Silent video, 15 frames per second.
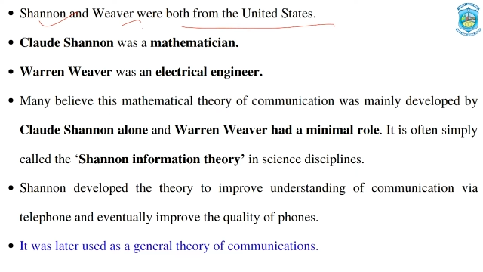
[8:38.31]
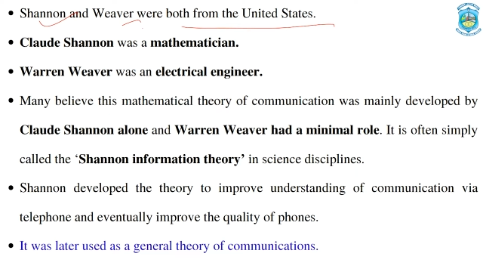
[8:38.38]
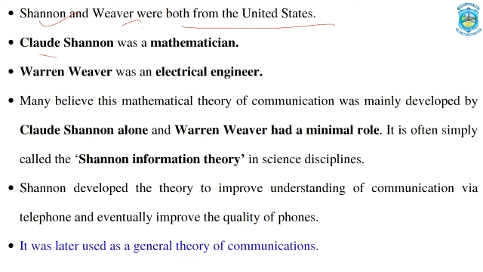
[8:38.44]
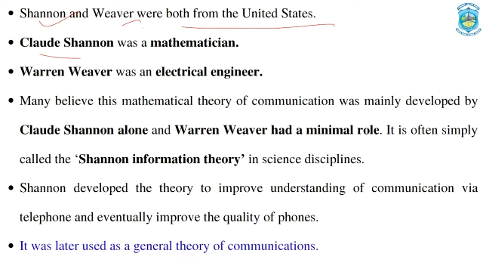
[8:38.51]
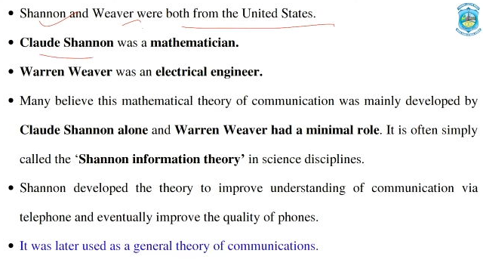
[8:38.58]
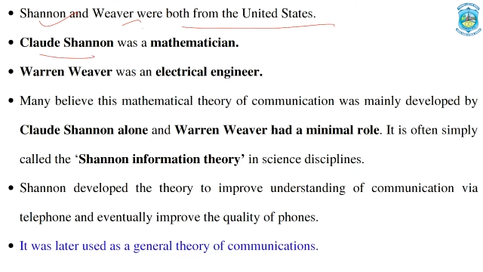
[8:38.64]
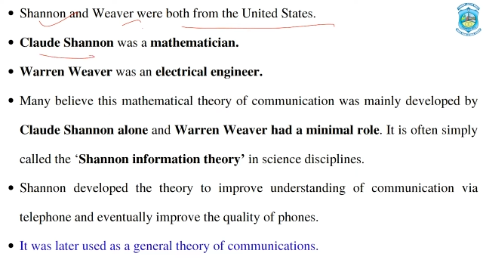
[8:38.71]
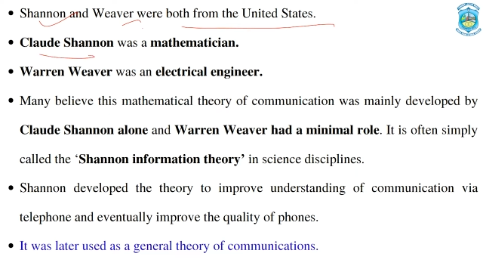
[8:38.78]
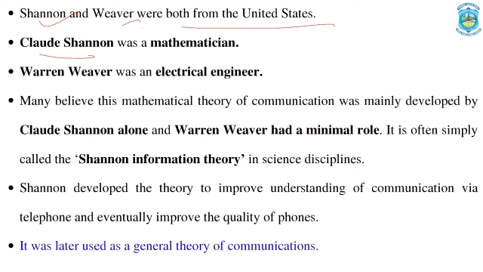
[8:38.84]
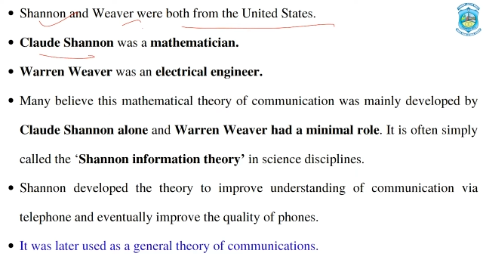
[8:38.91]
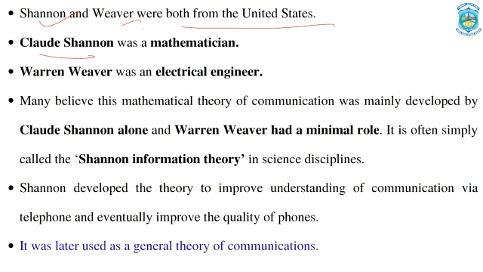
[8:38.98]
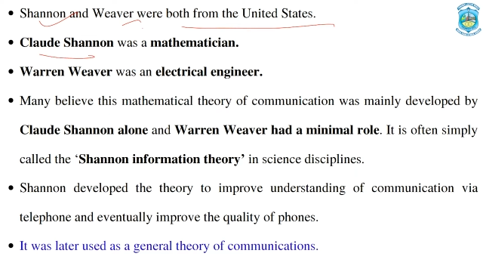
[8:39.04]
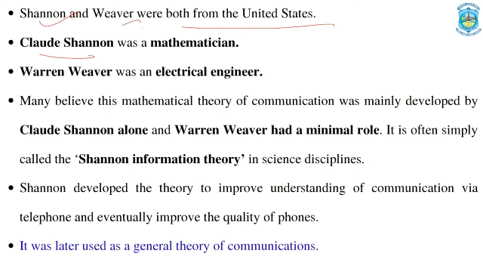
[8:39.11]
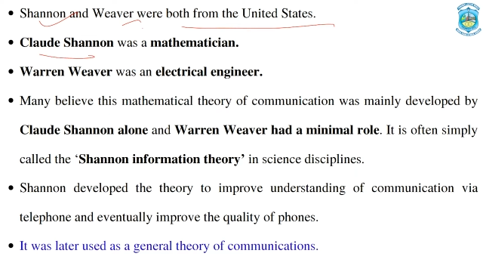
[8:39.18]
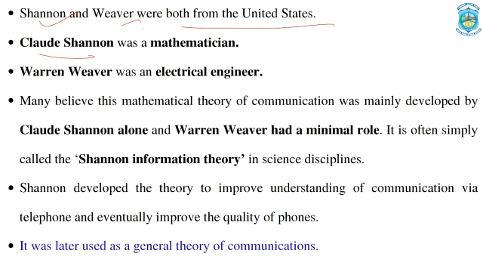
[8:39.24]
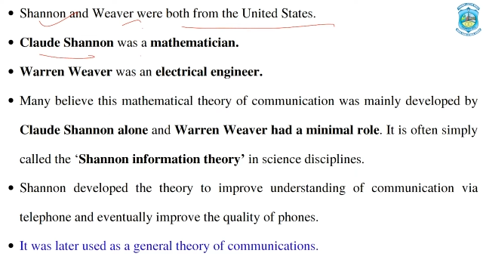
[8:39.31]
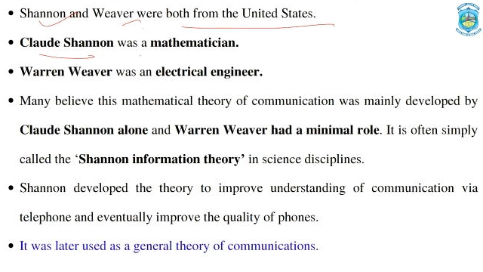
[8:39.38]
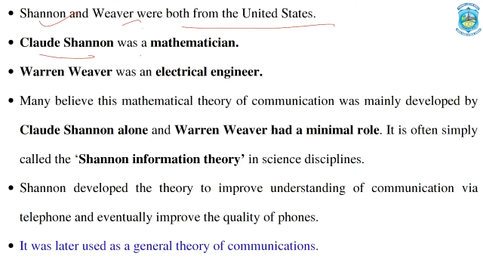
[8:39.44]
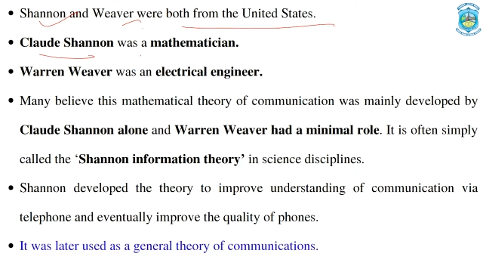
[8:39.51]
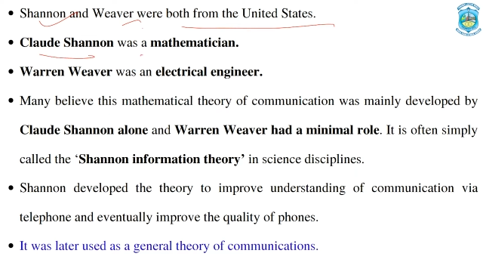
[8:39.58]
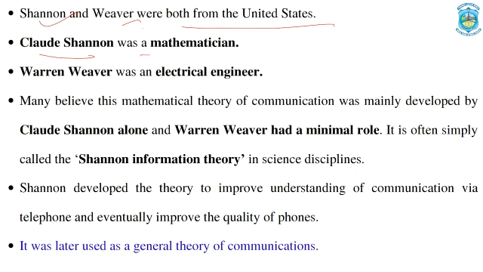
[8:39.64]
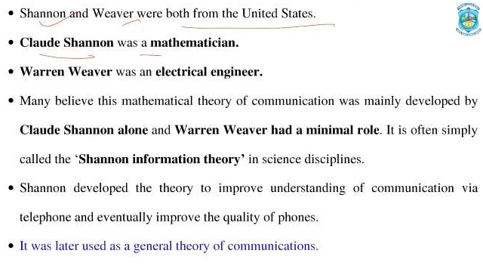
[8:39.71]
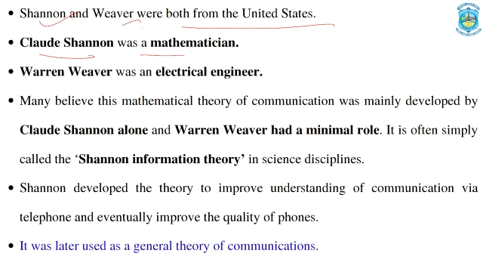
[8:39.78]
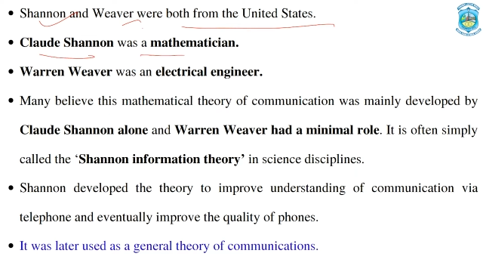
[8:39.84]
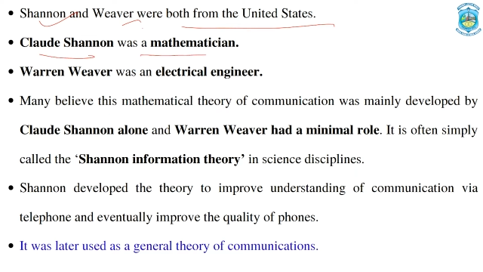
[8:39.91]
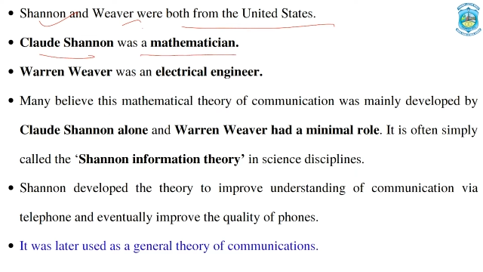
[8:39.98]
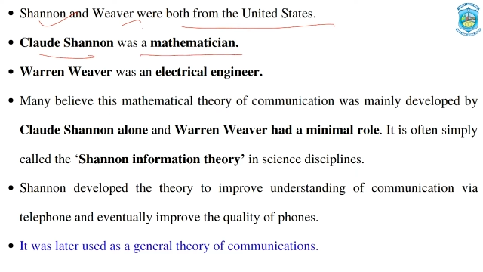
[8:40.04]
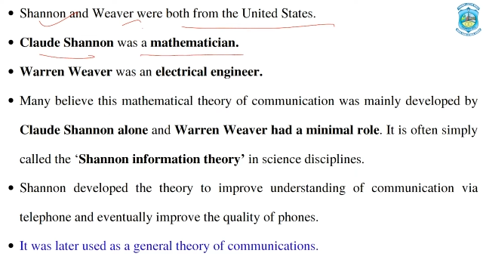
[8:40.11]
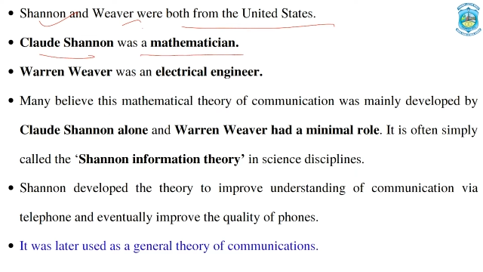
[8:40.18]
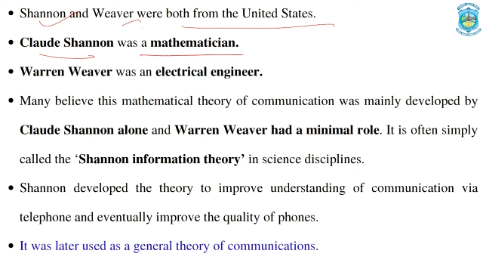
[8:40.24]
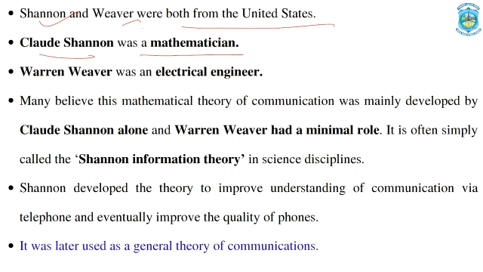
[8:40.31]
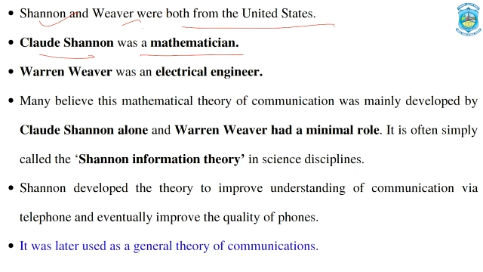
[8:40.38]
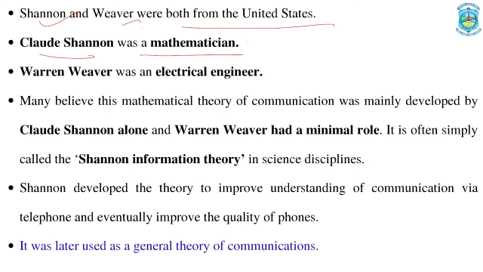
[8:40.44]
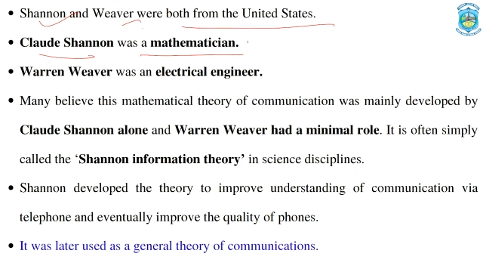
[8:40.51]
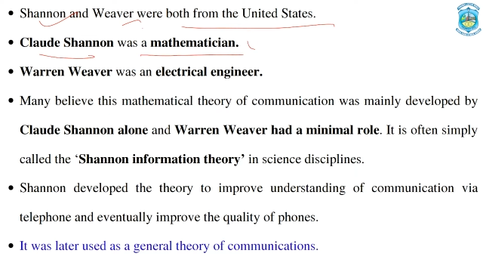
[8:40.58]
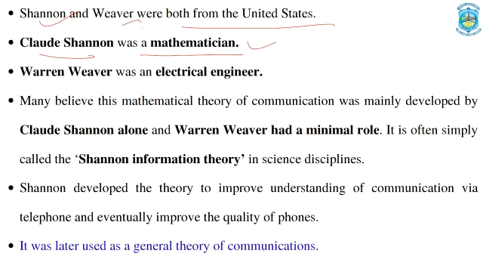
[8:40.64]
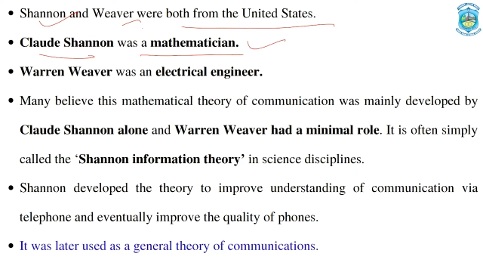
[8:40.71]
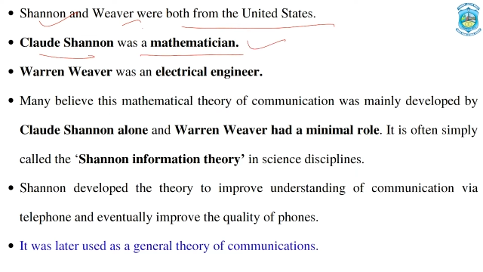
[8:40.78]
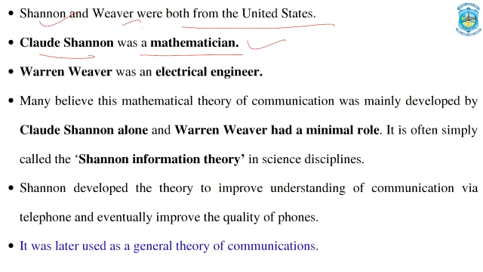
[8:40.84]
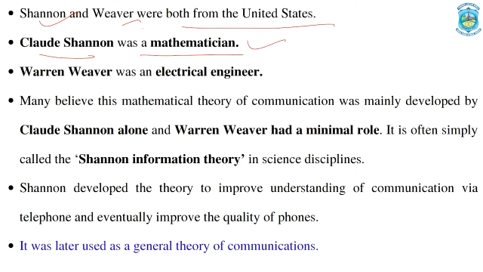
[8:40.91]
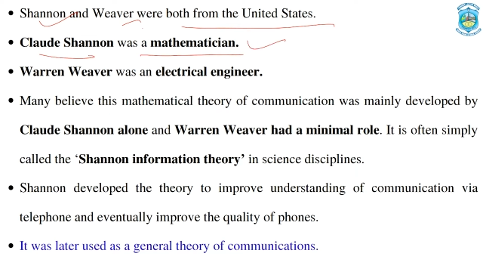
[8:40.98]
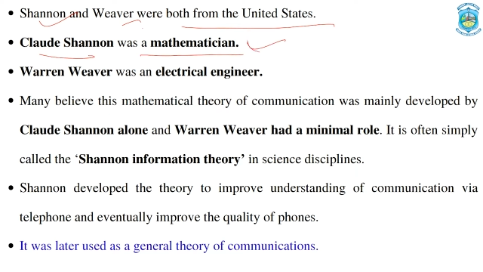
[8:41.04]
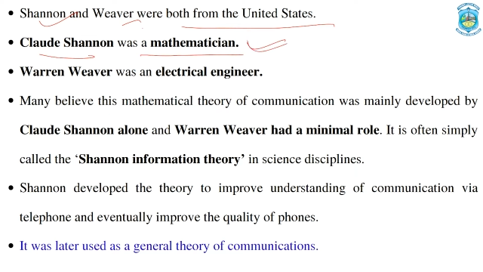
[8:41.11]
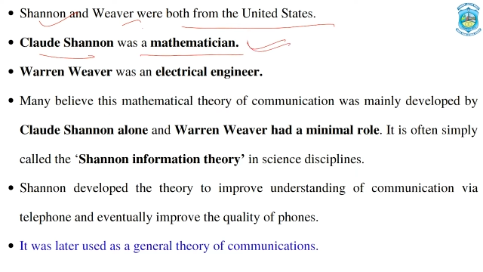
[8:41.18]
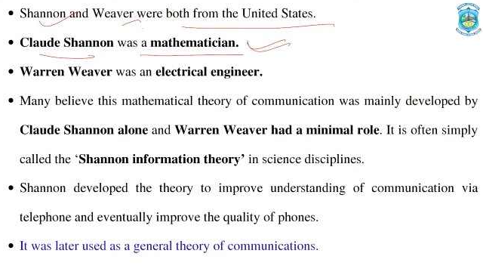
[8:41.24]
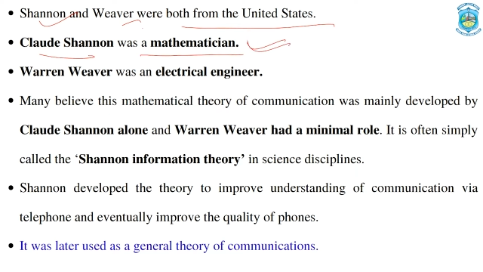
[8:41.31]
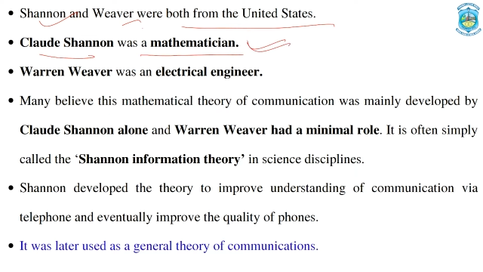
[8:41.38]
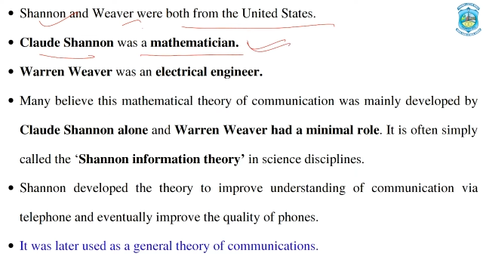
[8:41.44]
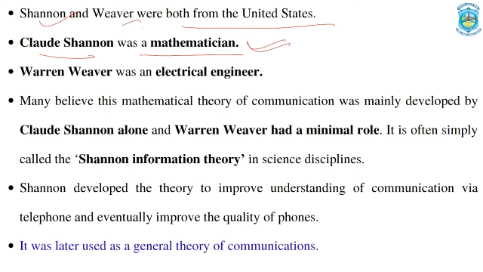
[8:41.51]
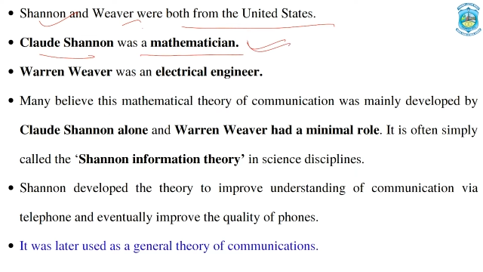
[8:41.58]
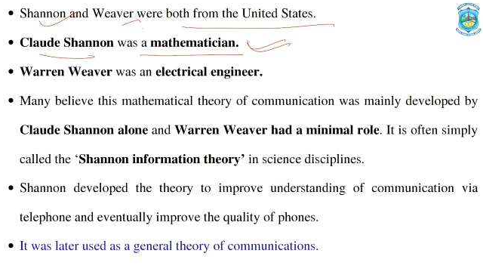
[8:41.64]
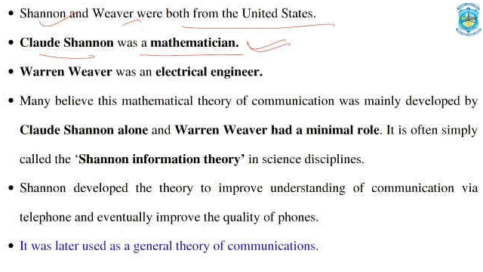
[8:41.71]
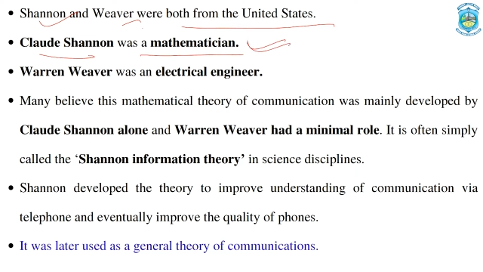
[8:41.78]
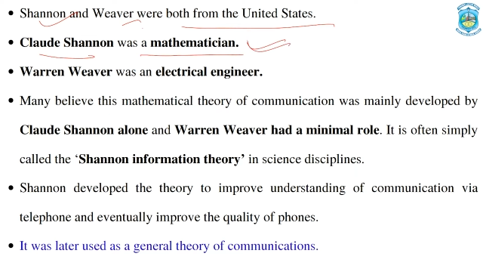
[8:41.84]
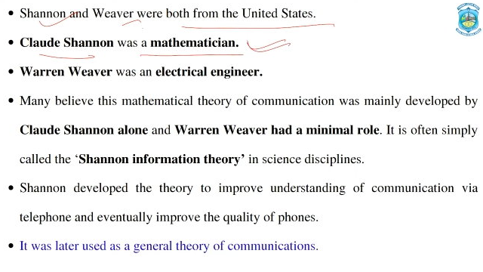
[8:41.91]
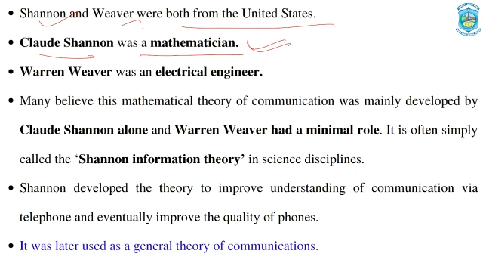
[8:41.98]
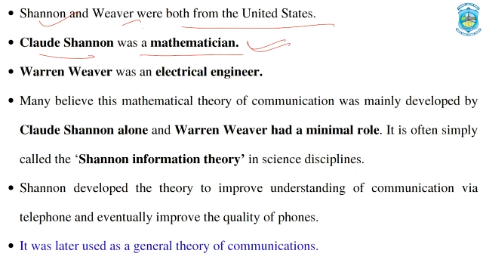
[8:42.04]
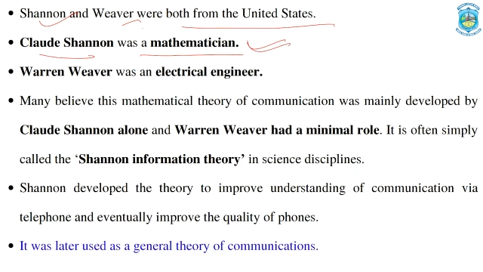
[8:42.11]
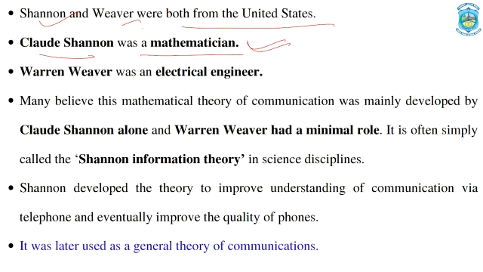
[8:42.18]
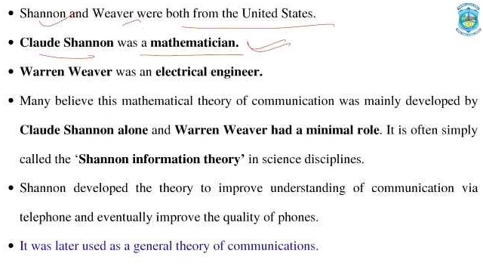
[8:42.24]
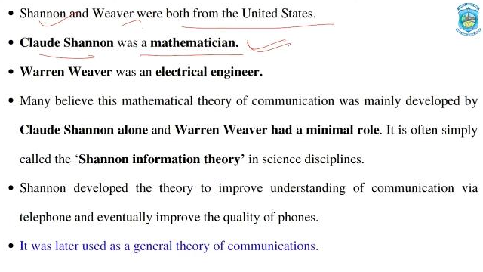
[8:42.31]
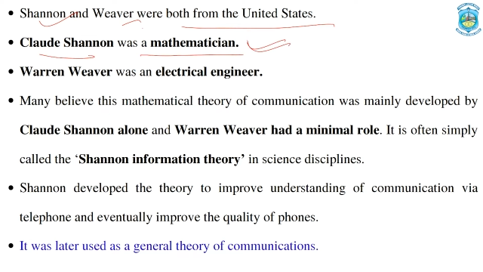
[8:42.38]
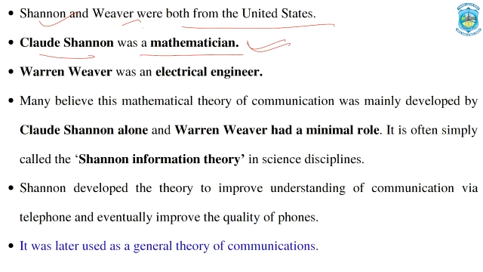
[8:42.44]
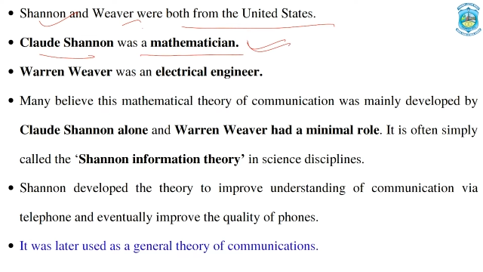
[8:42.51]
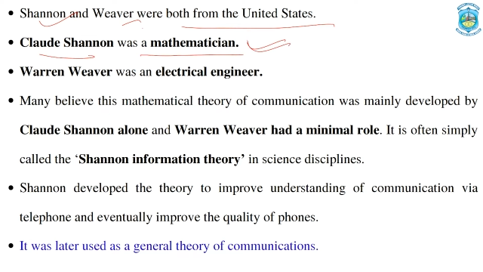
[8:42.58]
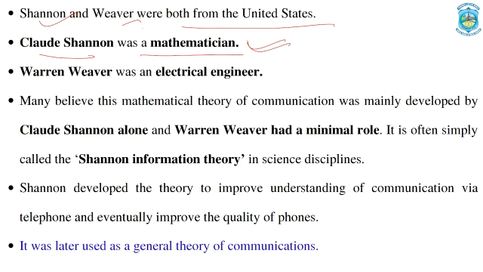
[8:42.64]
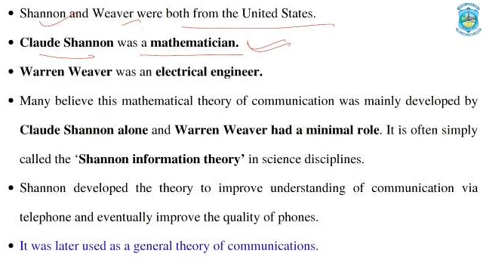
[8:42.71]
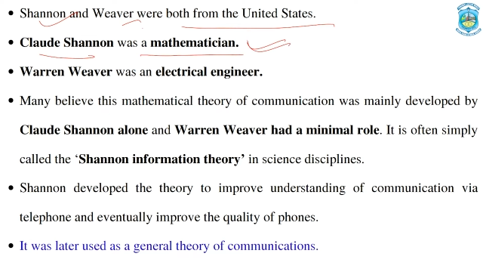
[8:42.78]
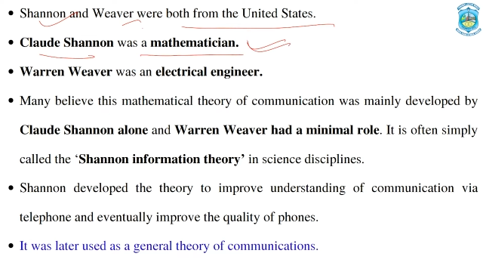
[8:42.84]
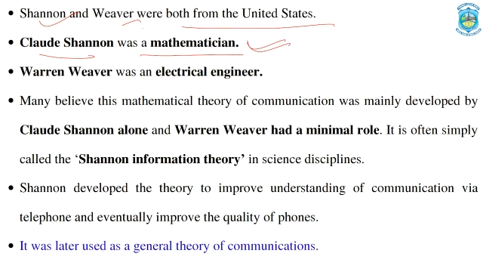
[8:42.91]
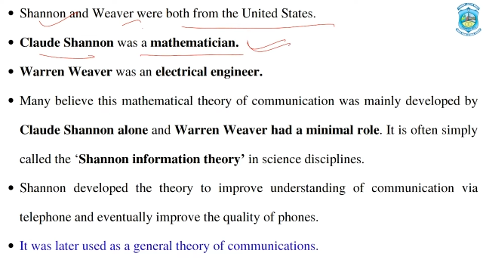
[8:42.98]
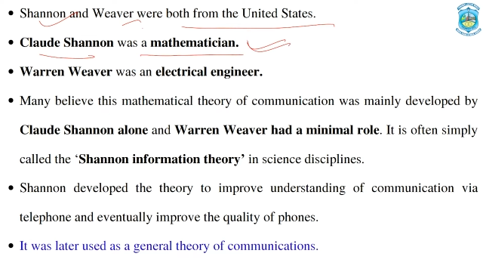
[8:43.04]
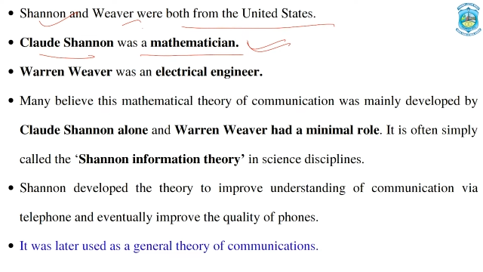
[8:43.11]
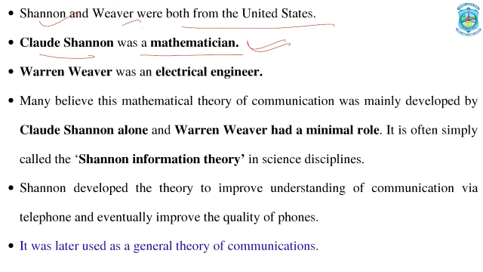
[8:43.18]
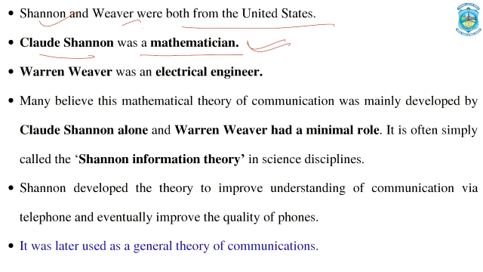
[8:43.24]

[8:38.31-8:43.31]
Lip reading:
[unreadable: no face in view]